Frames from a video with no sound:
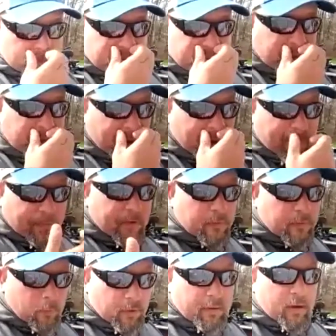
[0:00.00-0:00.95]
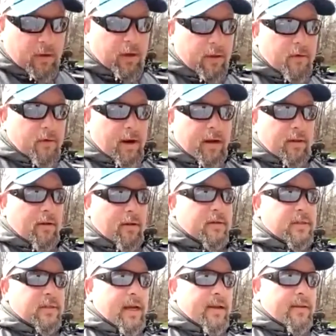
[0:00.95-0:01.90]
reference one of the other
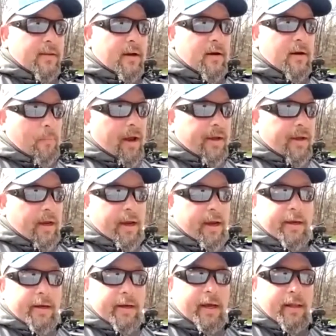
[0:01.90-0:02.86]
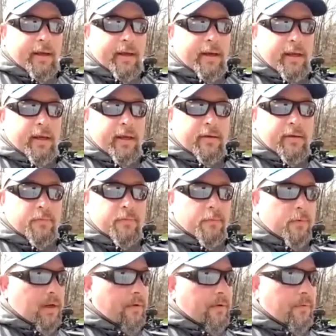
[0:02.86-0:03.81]
anglers out there, Mike Iaconelli. He's
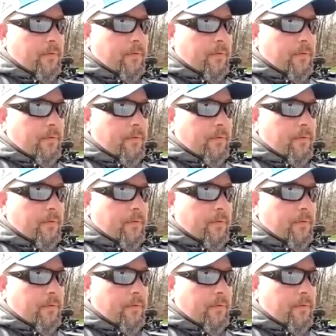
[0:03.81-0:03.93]
really,